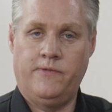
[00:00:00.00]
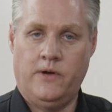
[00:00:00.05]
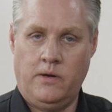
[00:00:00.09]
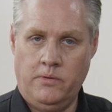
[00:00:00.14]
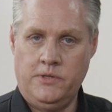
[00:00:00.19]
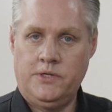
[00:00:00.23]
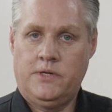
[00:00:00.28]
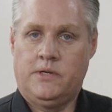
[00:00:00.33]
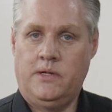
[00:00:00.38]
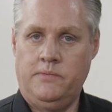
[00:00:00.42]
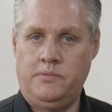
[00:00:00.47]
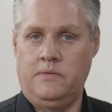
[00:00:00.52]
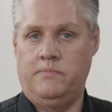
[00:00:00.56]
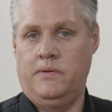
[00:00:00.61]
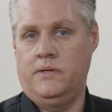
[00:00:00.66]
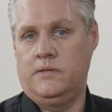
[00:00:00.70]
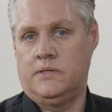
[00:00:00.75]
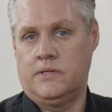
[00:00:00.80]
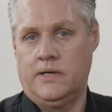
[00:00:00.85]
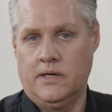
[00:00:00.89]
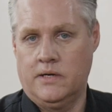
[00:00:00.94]
which clips have
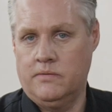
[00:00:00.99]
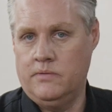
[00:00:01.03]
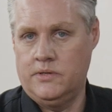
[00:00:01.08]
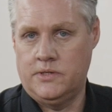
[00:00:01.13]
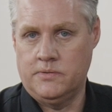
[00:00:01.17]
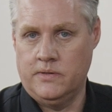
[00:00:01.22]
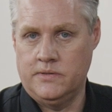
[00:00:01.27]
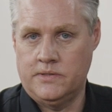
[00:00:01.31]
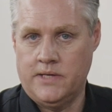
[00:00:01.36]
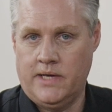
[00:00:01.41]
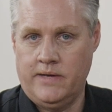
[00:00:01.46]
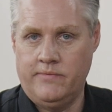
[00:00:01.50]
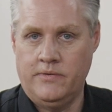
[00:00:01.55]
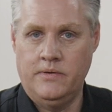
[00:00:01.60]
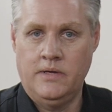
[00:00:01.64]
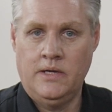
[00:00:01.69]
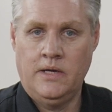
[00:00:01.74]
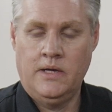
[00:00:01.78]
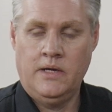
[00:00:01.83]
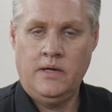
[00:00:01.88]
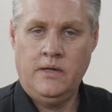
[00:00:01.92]
been sunk and which ones haven't.
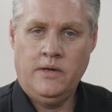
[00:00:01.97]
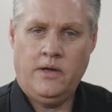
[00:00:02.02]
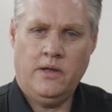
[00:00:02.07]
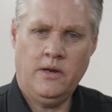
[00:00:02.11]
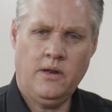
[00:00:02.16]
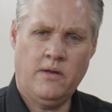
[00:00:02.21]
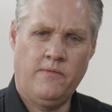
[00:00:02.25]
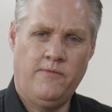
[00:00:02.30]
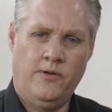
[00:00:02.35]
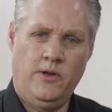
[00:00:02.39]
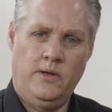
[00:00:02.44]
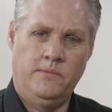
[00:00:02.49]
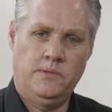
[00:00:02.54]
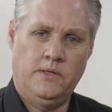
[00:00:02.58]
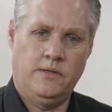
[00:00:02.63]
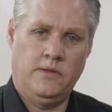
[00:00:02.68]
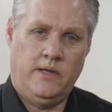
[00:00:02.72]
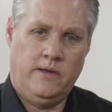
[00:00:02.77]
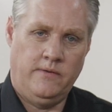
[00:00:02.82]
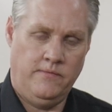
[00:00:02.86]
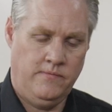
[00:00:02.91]
Kind of confirms that
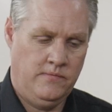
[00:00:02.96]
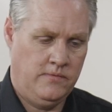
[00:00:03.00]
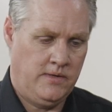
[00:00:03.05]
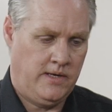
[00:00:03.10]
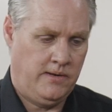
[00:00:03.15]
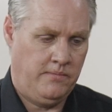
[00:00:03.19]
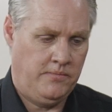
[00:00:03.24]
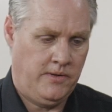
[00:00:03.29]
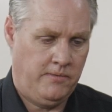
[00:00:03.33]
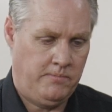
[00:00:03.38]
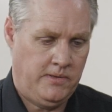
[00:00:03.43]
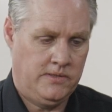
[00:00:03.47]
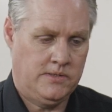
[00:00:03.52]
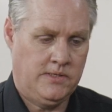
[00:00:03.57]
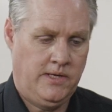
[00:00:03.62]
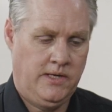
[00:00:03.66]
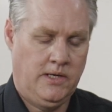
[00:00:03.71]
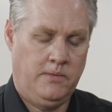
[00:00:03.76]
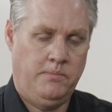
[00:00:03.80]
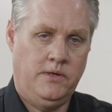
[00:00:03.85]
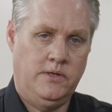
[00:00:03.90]
they've been
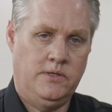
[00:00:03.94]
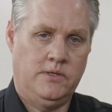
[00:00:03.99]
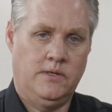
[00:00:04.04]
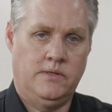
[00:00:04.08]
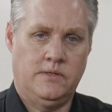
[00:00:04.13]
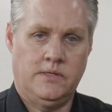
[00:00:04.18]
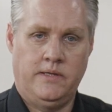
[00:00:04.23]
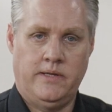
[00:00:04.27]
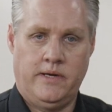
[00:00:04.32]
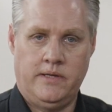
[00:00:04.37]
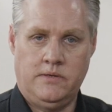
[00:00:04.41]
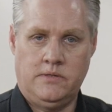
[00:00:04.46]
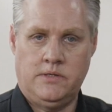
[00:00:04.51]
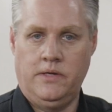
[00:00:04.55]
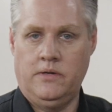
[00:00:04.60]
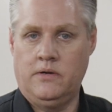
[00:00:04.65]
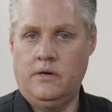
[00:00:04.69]
synced because you can see that sync